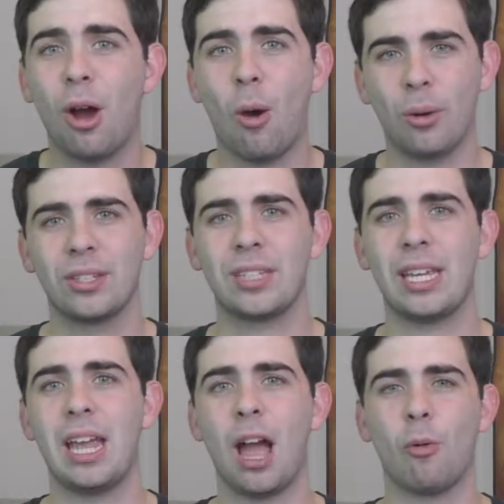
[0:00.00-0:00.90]
I want to
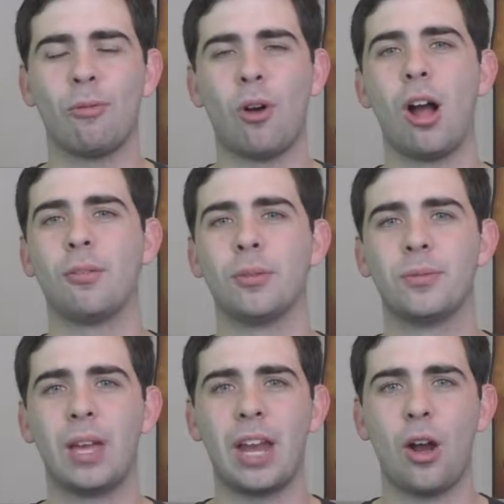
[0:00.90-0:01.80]
see a revival
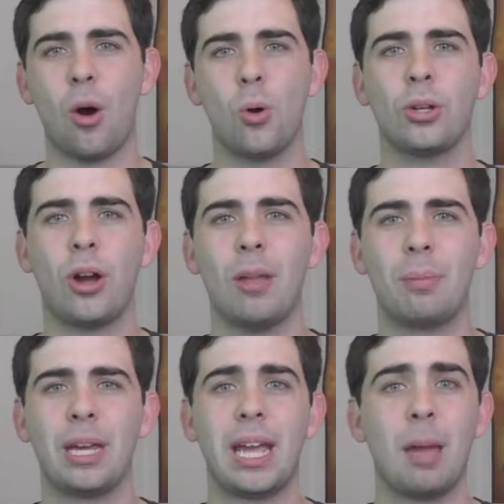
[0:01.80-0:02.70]
of an older I
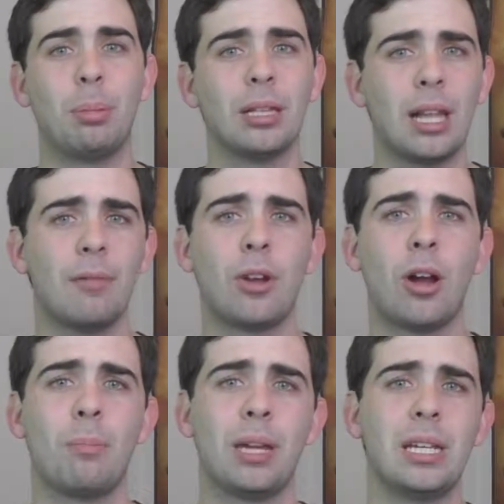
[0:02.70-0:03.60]
P, a beloved
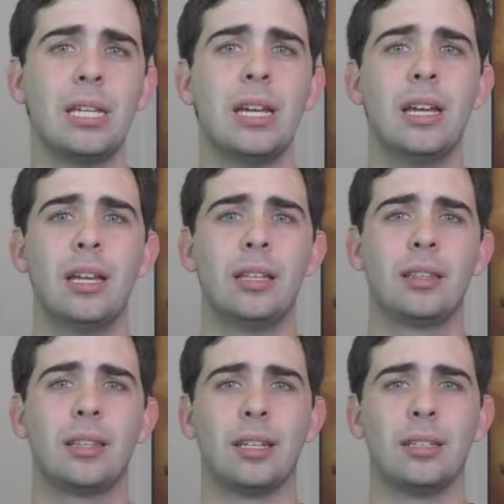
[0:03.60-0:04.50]
I P
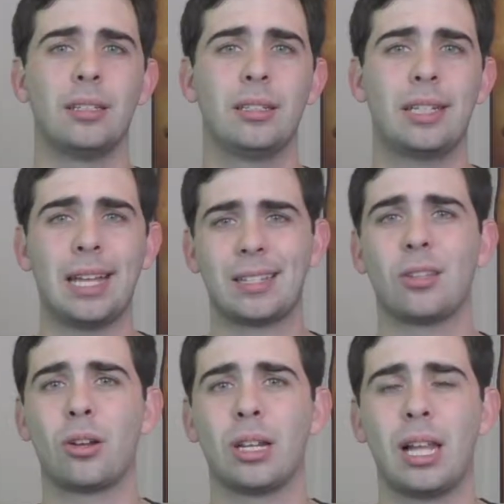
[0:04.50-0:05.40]
that gets a
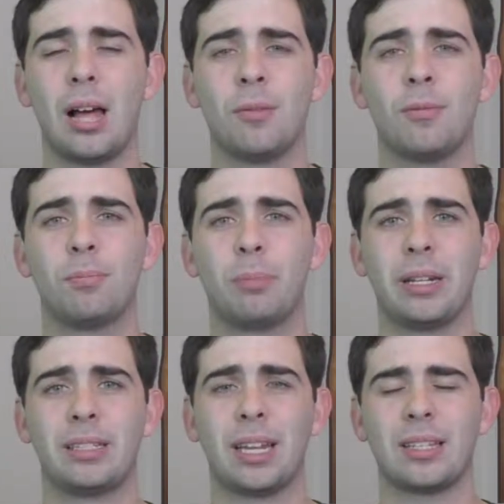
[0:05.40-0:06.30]
lot of love,
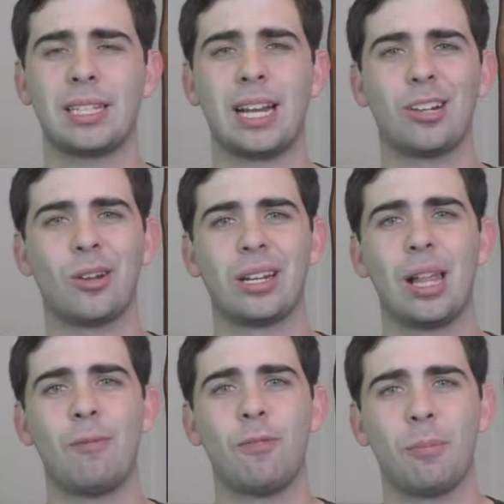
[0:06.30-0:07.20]
but doesn't get a lot of
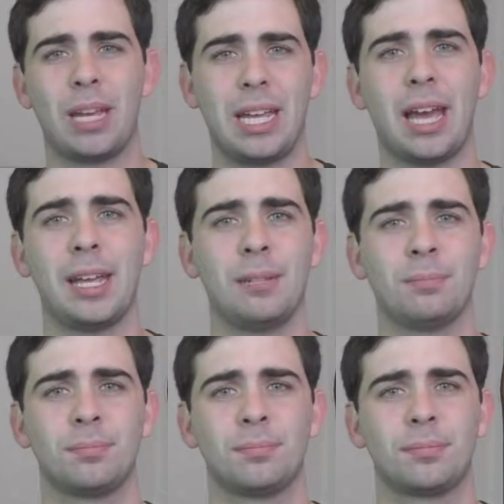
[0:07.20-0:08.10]
love from E A.
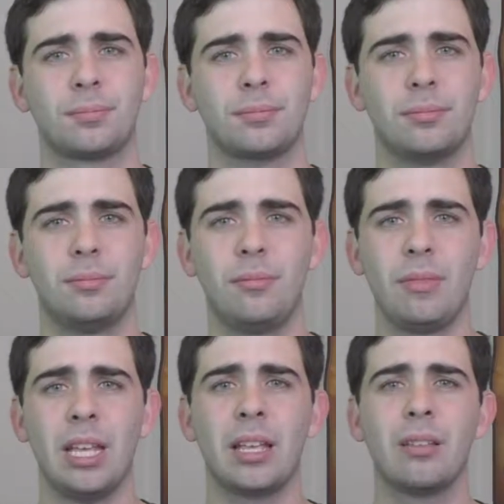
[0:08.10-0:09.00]

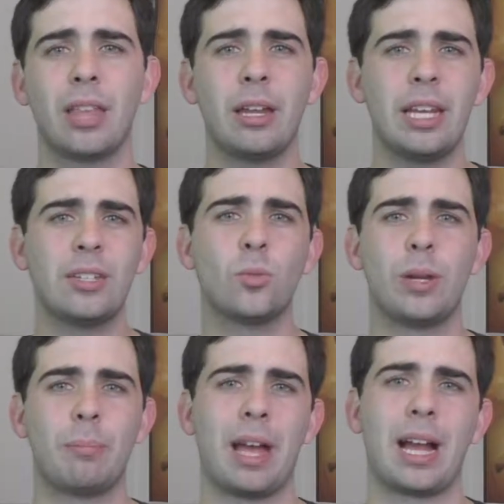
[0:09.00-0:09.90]
They need to
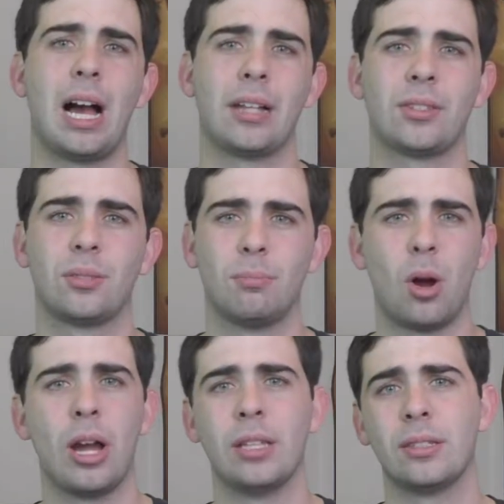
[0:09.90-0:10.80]
win back hearts,
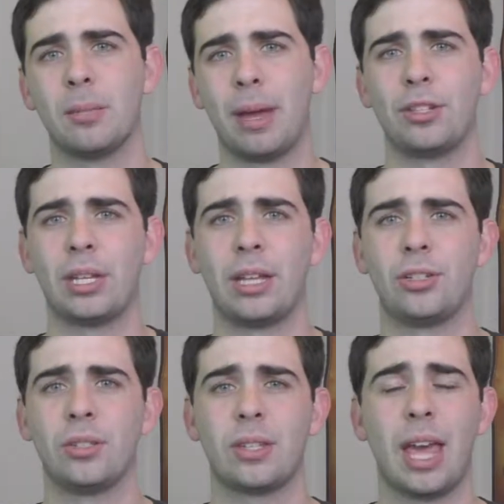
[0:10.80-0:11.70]
minds,
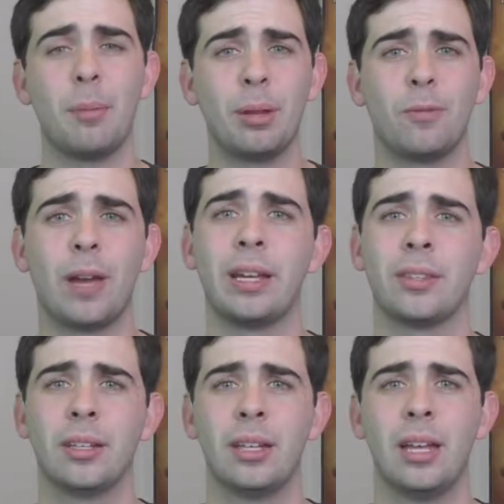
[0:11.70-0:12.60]
imaginations, and a bit of faith.